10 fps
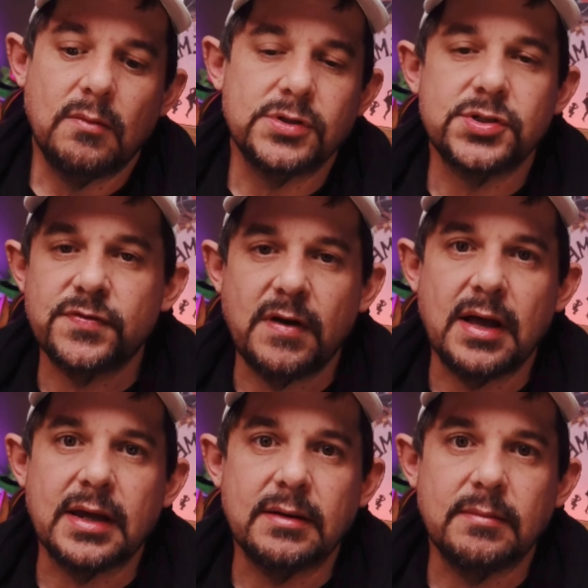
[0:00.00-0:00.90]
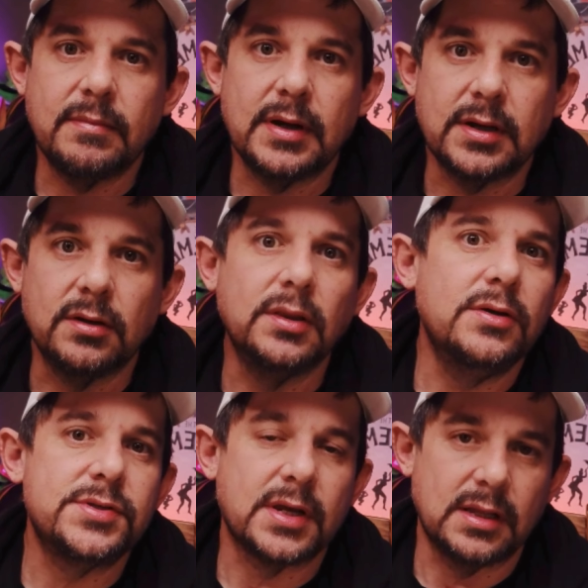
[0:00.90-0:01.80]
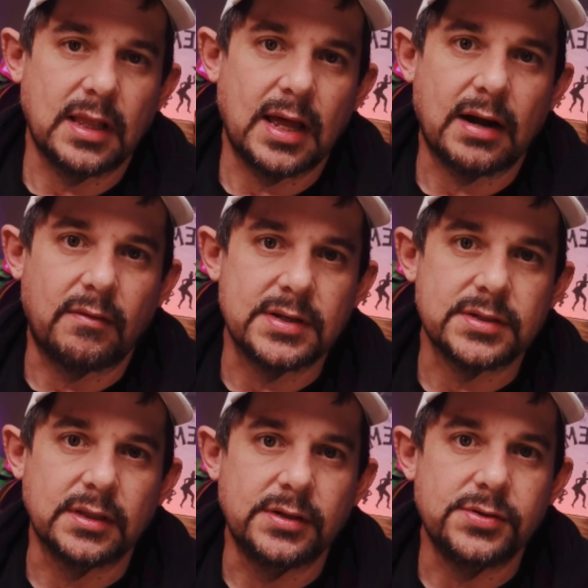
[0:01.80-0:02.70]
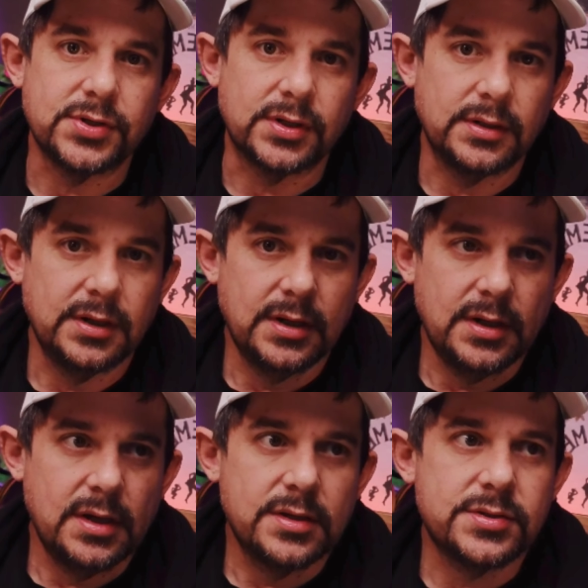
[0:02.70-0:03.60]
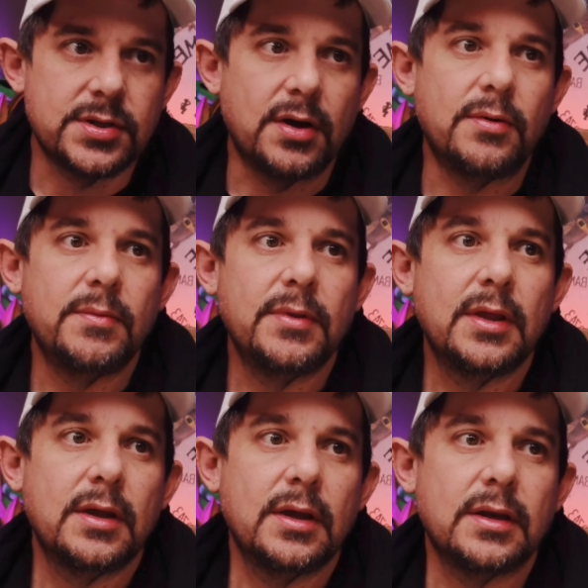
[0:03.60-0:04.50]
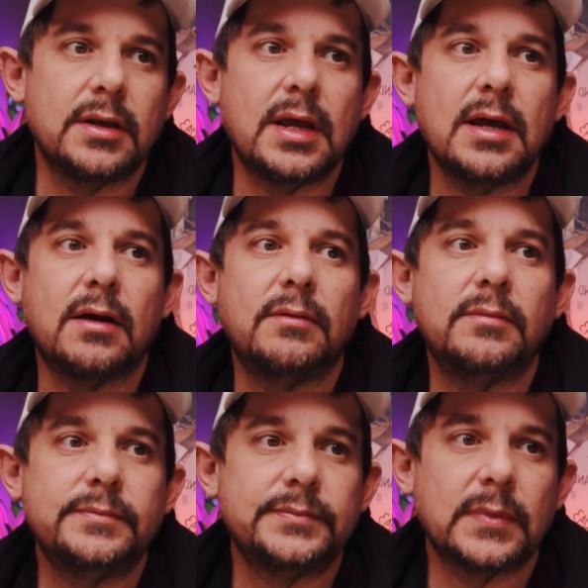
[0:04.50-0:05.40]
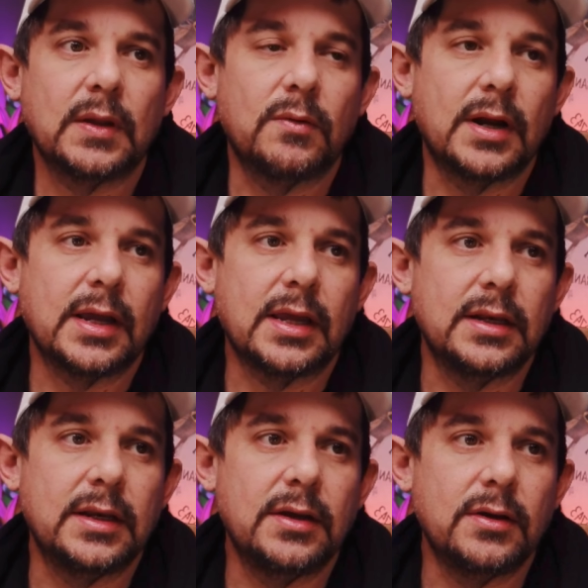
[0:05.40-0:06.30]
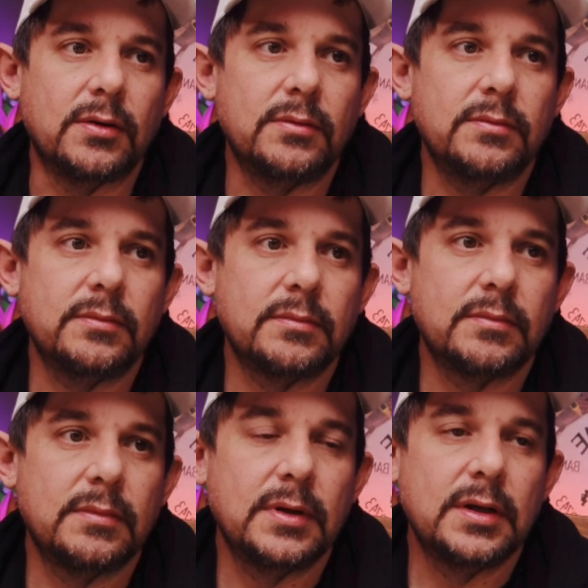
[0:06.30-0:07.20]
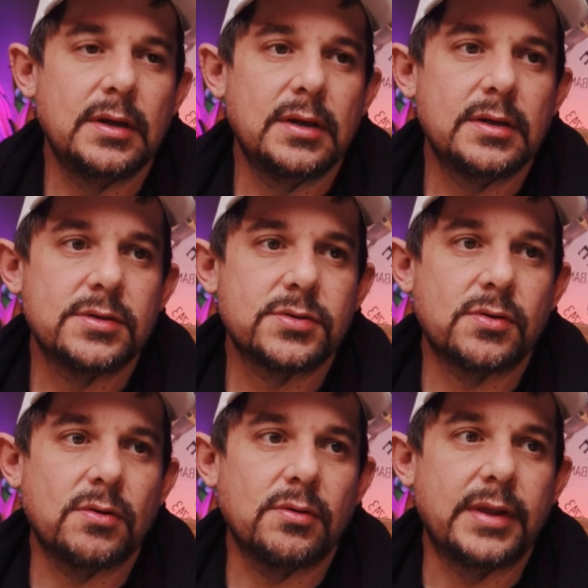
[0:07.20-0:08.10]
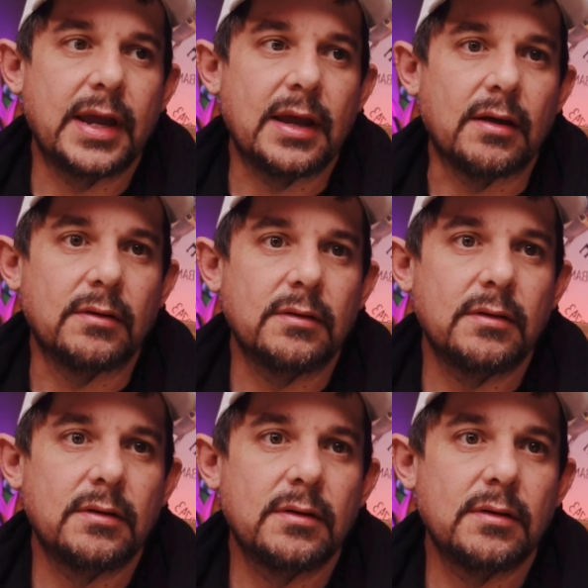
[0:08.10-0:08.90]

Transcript: which is fine, but you're losing a lot of resolution. So now what I can do, scroll down